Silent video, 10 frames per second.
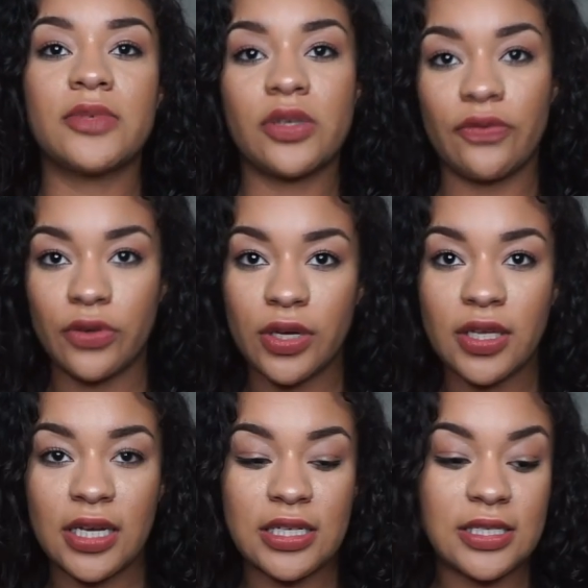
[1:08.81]
So if you get
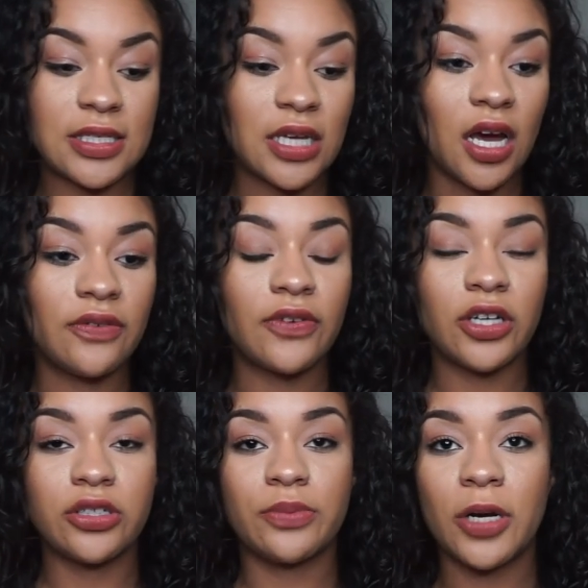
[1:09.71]
like a scuff
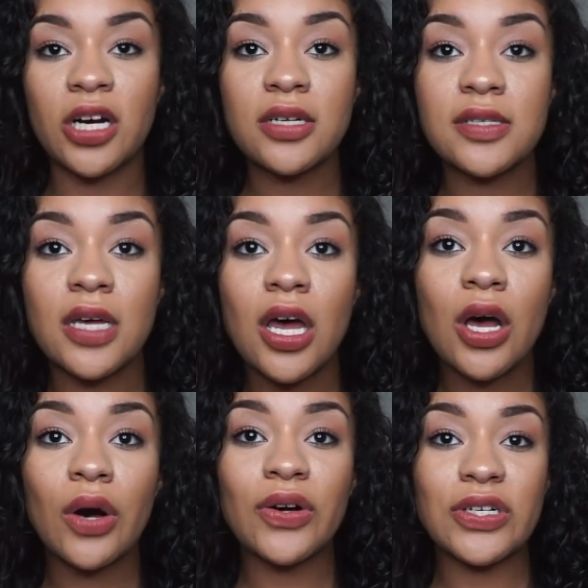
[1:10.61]
on your purse
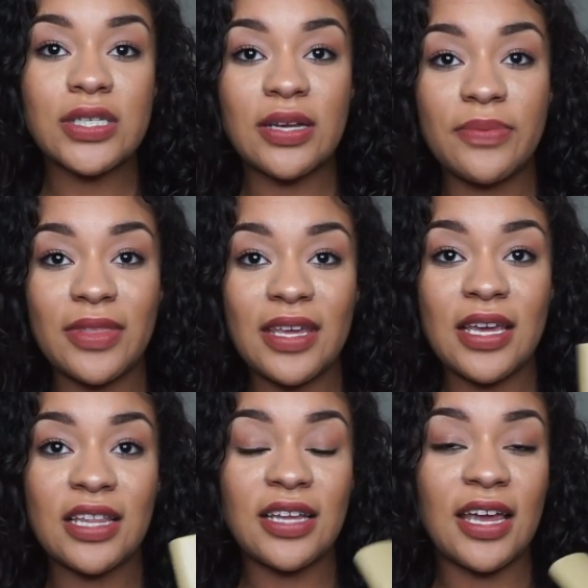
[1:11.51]
or
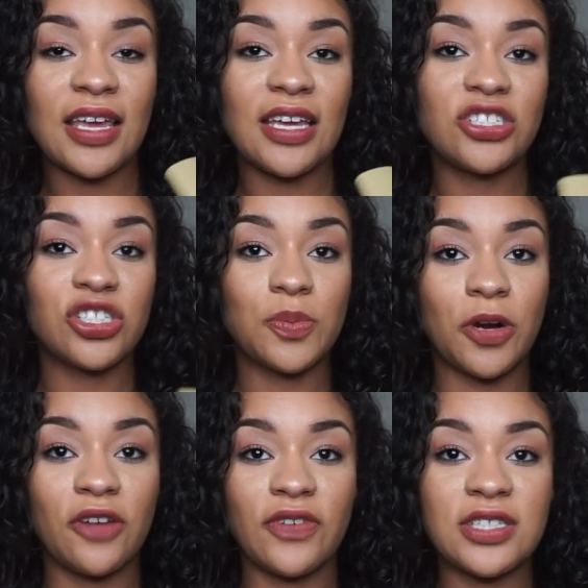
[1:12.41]
something like it's just
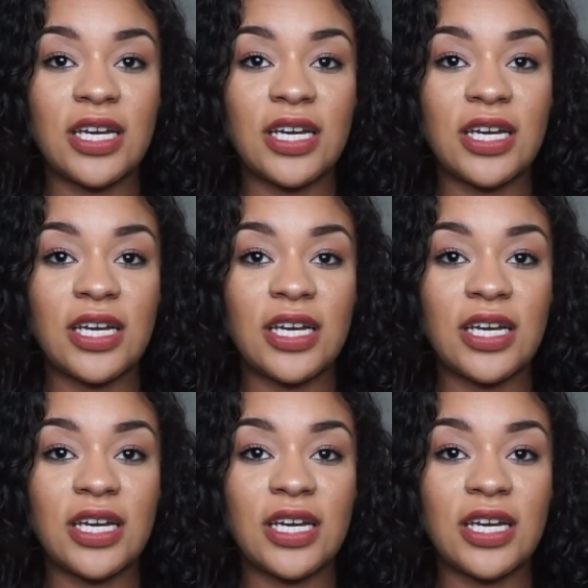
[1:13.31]
perfect.